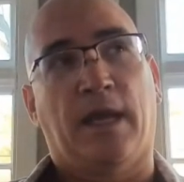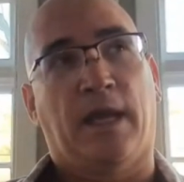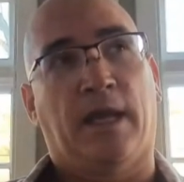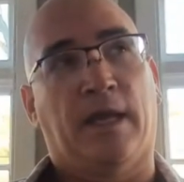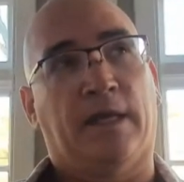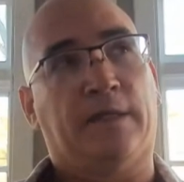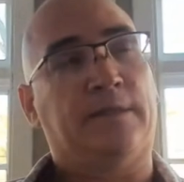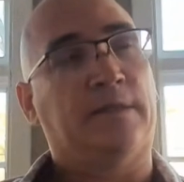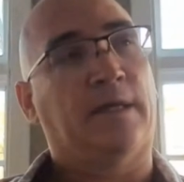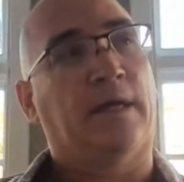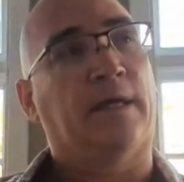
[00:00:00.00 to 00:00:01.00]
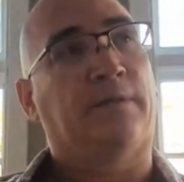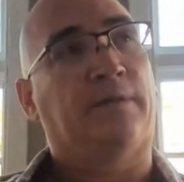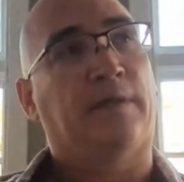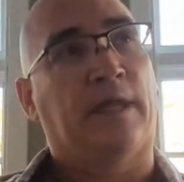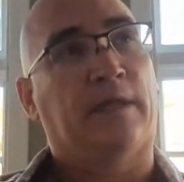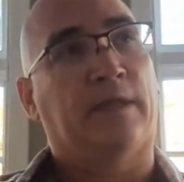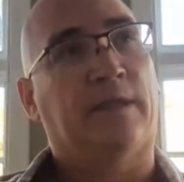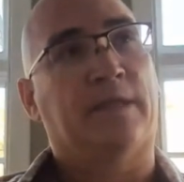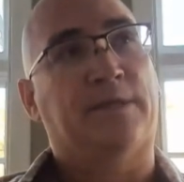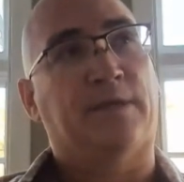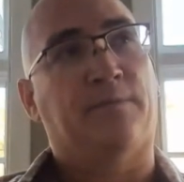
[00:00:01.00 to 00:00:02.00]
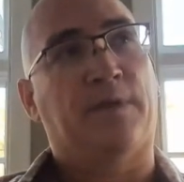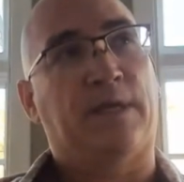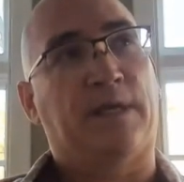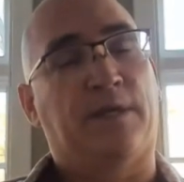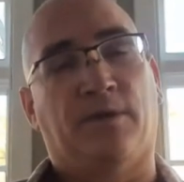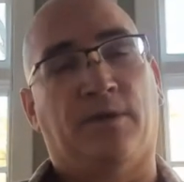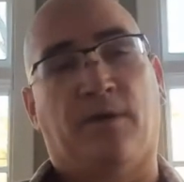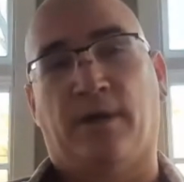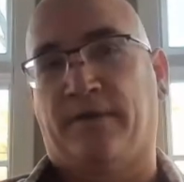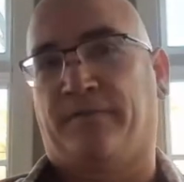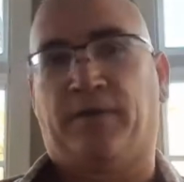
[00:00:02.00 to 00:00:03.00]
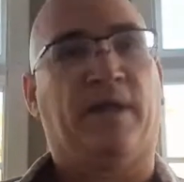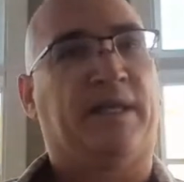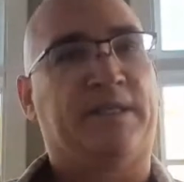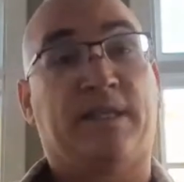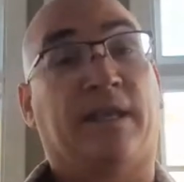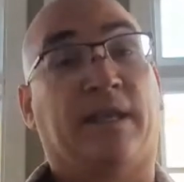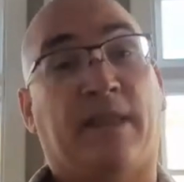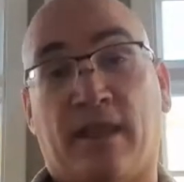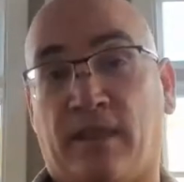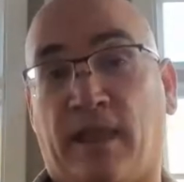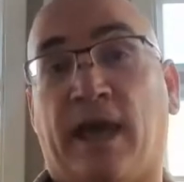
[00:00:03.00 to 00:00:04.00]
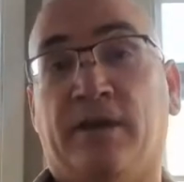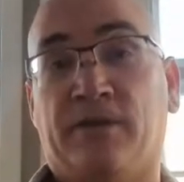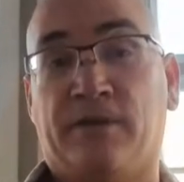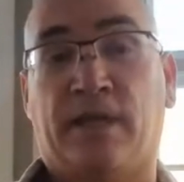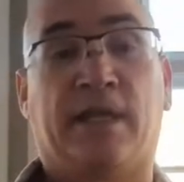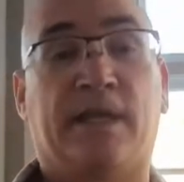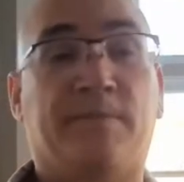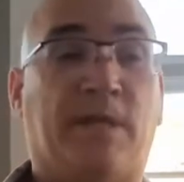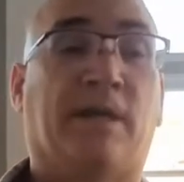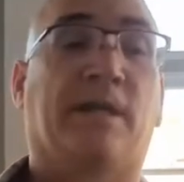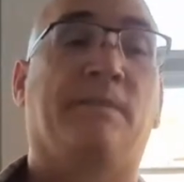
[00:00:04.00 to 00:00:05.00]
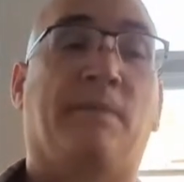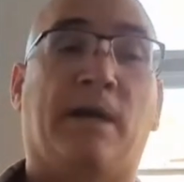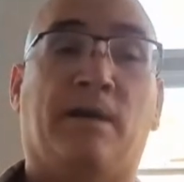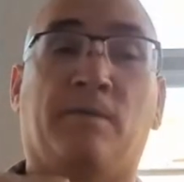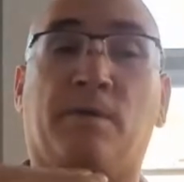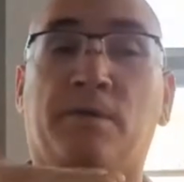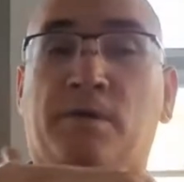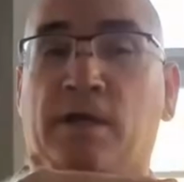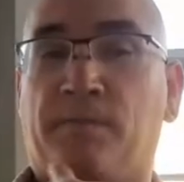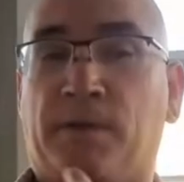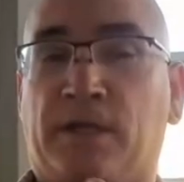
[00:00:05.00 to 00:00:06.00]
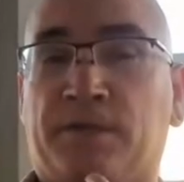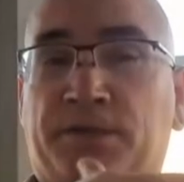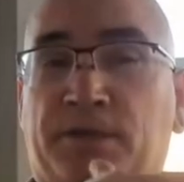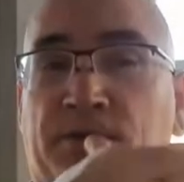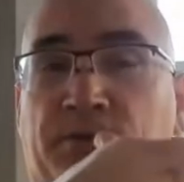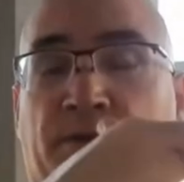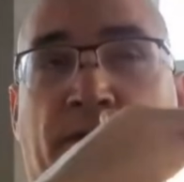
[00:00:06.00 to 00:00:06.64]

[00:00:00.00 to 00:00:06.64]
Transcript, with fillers: And I think that's going to be, you know, I feel like it's like that ladder that I keep talking about where you come in on certain